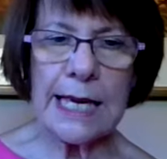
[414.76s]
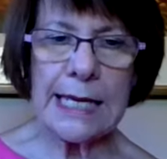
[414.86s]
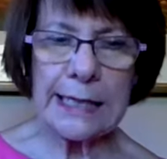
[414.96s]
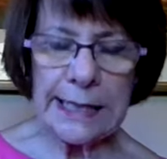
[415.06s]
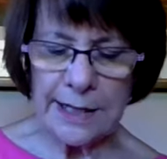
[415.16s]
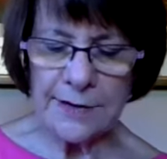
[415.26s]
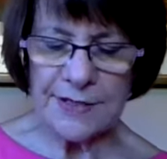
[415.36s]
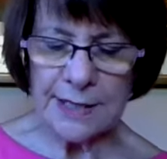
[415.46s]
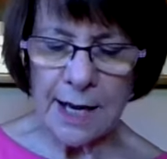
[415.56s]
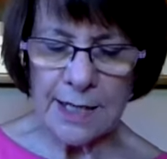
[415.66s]
He
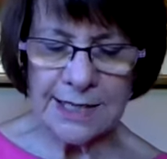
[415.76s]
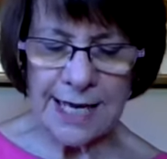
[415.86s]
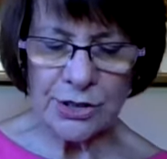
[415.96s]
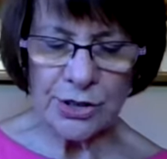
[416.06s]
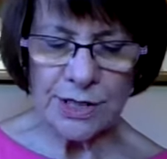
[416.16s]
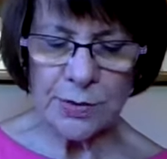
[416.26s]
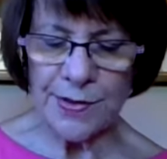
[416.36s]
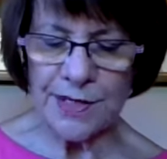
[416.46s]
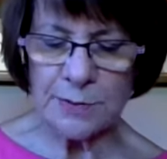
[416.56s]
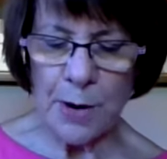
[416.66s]
lives in Los Angeles
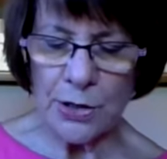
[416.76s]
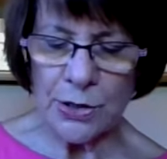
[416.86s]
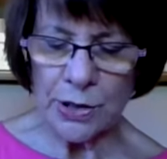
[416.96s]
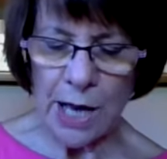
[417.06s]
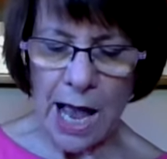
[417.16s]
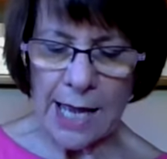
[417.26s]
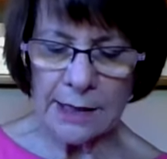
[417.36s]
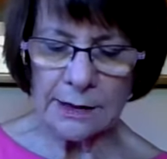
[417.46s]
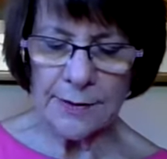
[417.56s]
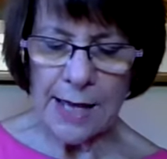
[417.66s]
with his partner
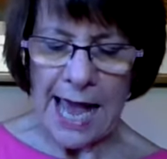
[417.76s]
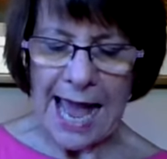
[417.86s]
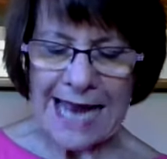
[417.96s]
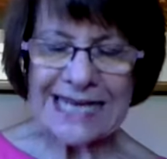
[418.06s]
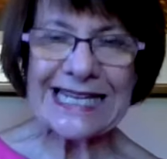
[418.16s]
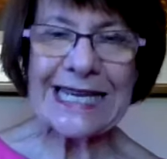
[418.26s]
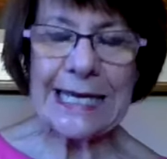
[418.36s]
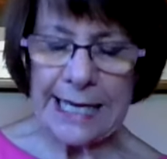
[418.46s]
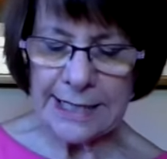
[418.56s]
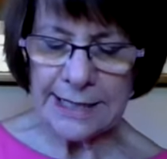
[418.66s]
Kyle, and he
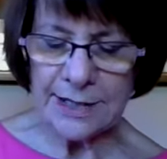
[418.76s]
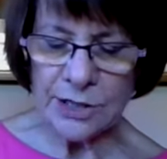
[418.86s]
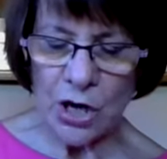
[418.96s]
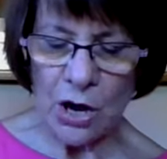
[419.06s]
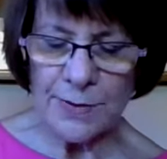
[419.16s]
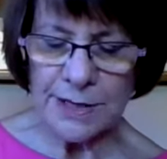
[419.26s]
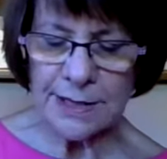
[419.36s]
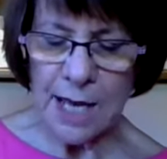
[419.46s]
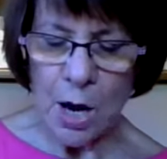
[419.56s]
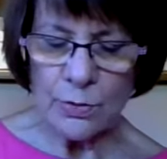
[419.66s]
is the Tomás
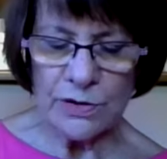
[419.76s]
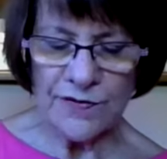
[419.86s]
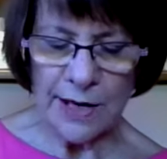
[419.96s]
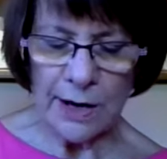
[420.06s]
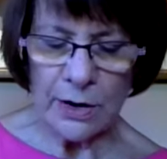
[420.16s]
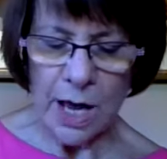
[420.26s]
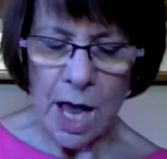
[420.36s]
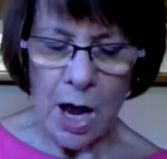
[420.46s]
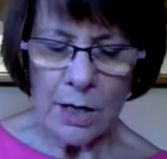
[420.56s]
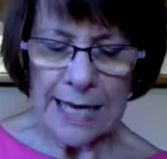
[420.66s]
Rivera
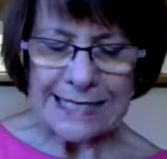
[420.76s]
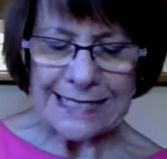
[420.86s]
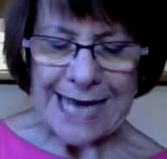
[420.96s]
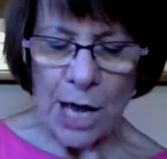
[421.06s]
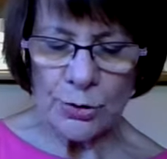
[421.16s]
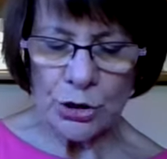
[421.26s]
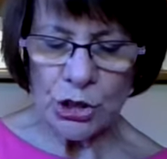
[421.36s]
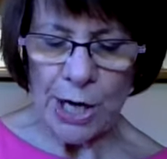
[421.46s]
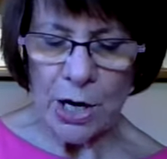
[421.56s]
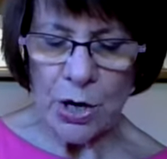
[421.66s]
Endowed
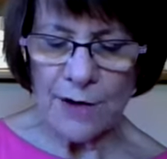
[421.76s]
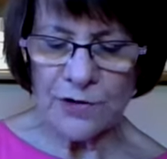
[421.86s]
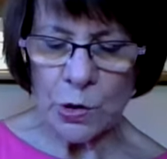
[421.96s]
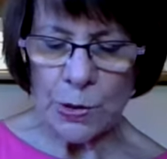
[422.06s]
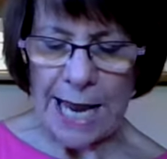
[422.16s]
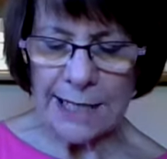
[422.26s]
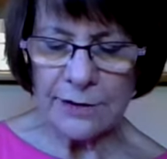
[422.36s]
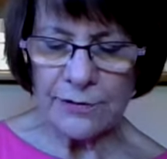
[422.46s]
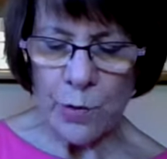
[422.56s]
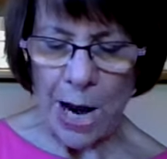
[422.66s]
Chair of
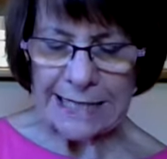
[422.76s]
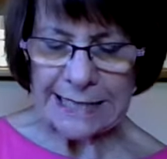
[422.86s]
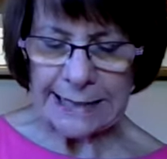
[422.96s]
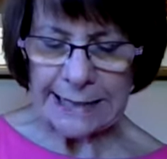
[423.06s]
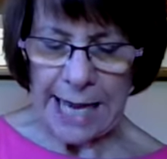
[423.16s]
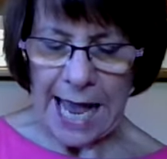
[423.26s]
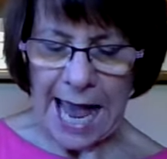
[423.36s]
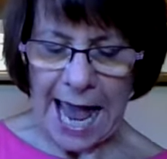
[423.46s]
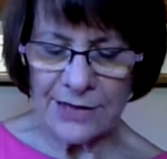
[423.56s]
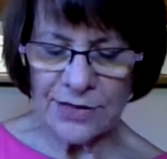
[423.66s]
Creative Writing
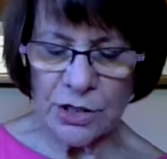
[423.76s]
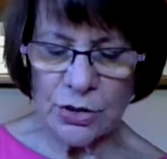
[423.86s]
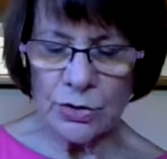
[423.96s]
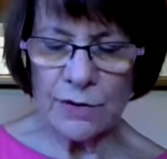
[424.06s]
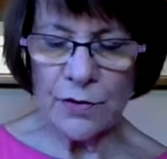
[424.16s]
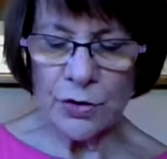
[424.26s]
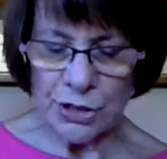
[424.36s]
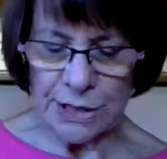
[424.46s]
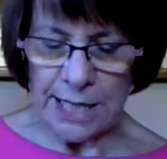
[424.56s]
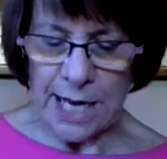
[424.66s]
at the
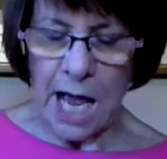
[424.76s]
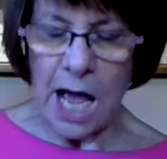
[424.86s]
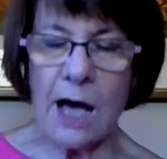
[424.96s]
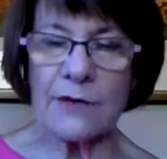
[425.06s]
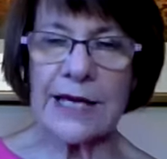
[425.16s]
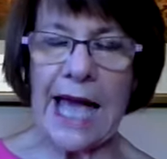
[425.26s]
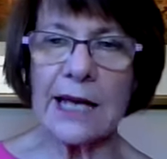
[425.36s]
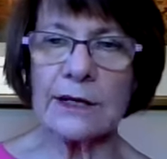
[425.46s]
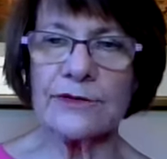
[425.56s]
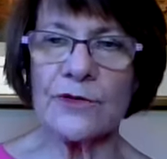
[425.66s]
University of
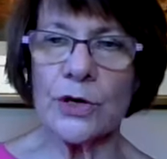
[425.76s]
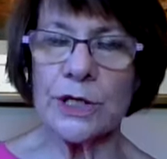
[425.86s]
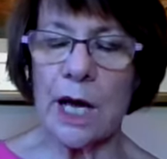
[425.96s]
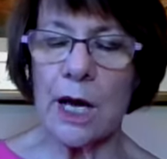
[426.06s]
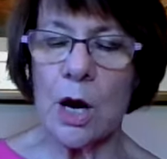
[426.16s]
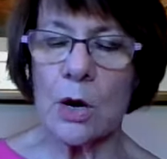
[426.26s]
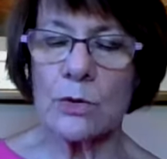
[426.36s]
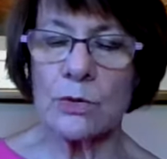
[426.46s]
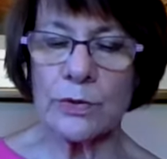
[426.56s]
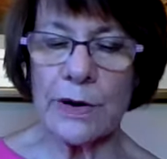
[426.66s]
California,
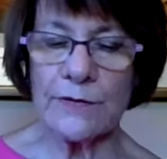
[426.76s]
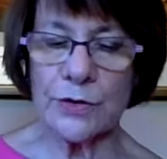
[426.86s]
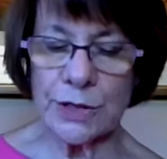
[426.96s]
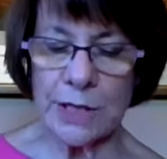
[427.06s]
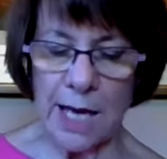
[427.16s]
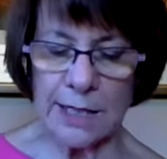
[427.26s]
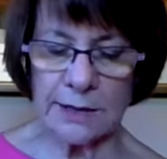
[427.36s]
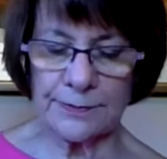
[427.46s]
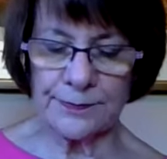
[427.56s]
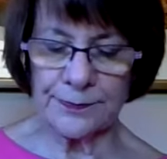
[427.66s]
Riverside.
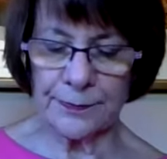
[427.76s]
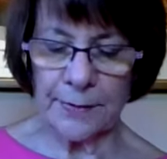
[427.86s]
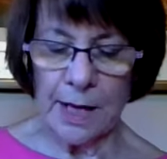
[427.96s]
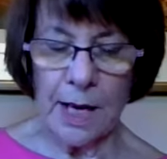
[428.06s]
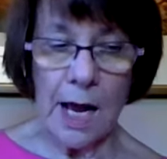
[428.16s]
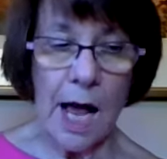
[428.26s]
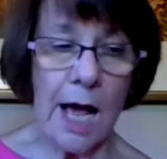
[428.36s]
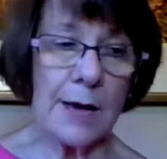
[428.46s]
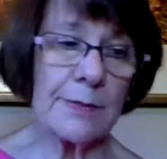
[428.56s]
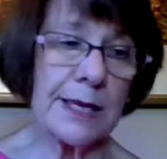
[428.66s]

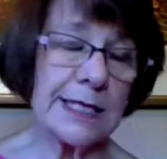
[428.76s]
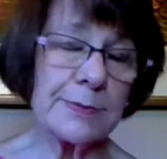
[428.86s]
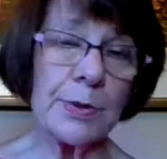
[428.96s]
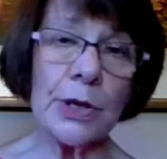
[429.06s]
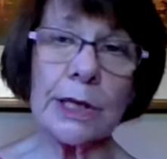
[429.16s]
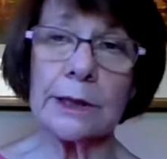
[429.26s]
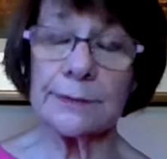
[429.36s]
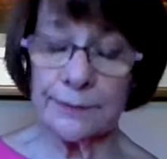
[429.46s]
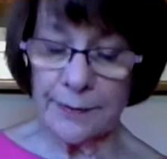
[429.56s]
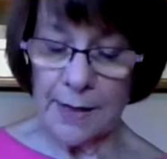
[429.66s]
Um, his book,
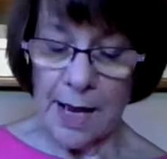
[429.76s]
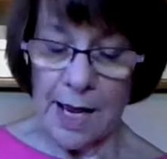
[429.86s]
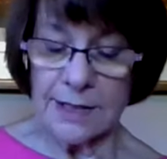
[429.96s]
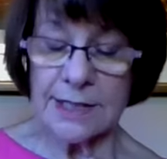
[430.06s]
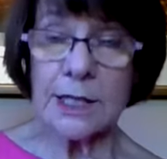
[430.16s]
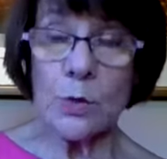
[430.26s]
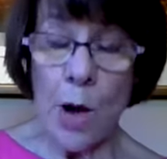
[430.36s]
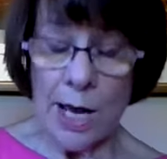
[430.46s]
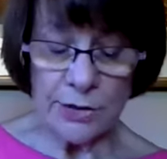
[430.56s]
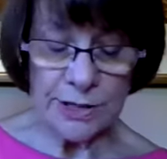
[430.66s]
Still
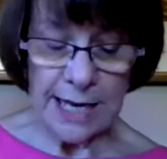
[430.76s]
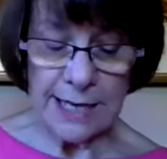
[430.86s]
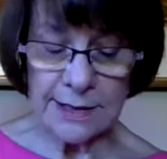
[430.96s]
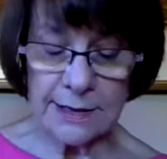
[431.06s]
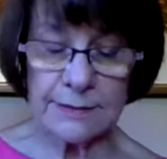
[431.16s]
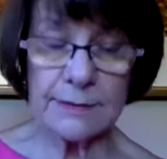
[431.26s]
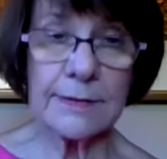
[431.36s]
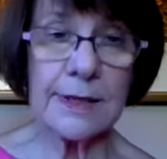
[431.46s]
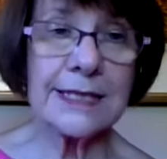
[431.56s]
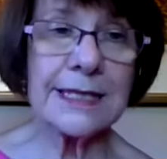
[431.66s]
Water Saints,
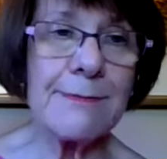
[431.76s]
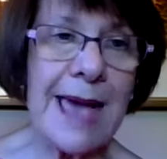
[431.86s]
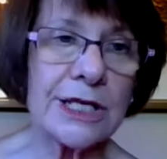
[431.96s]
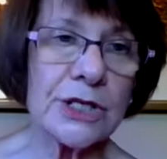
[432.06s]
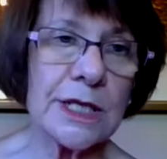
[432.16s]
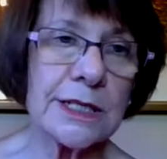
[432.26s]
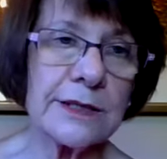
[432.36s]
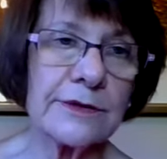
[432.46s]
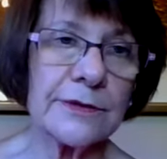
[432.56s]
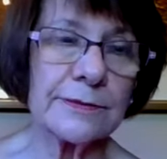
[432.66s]
is
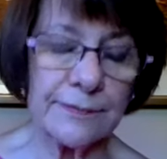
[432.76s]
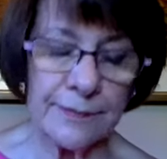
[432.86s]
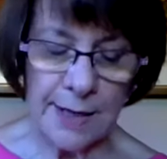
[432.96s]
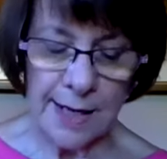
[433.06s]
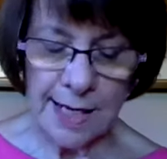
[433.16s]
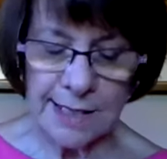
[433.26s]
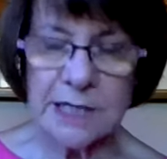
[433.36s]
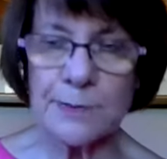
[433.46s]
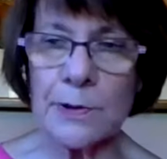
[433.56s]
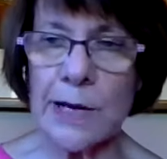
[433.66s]
imaginative
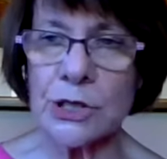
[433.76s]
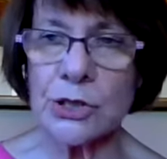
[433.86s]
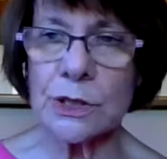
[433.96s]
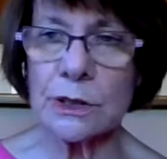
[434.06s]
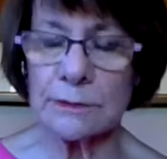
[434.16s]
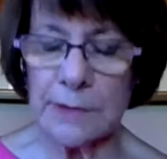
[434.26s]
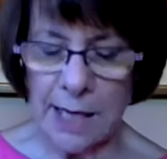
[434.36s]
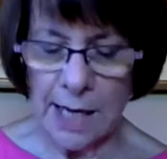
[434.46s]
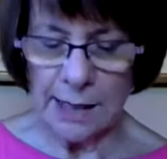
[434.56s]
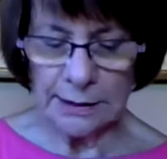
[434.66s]
inspirational,
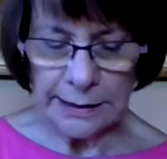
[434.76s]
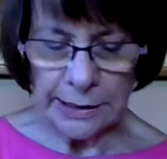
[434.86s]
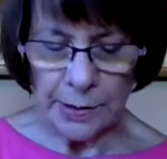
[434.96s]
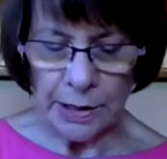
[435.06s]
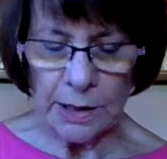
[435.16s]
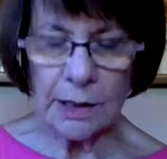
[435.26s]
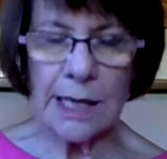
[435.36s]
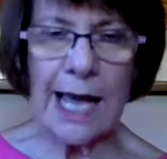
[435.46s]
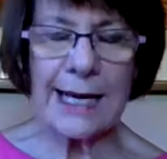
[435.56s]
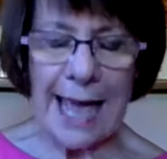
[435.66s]
lyrical,
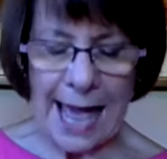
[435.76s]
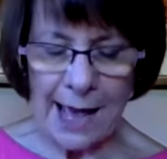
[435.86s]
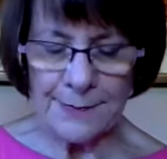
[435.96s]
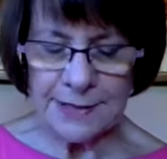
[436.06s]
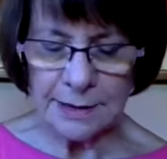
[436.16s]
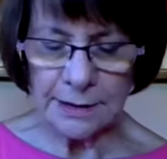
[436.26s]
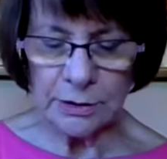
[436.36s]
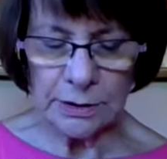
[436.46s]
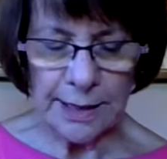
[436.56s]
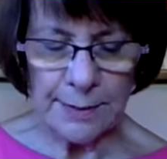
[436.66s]
and
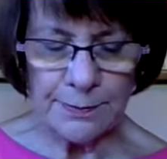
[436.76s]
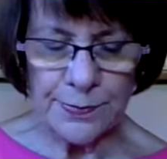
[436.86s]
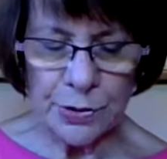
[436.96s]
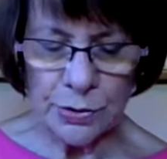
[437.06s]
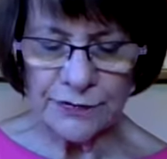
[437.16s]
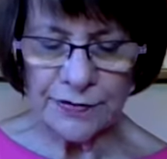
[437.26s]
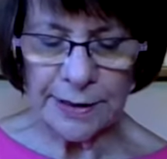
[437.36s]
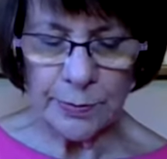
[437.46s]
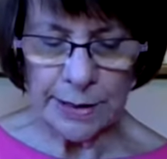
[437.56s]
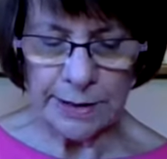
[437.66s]
absolutely
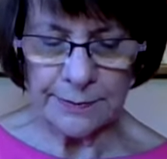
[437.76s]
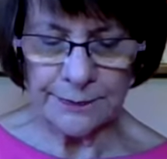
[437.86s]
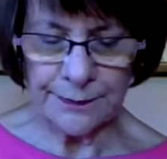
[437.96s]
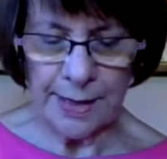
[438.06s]
beautifully written.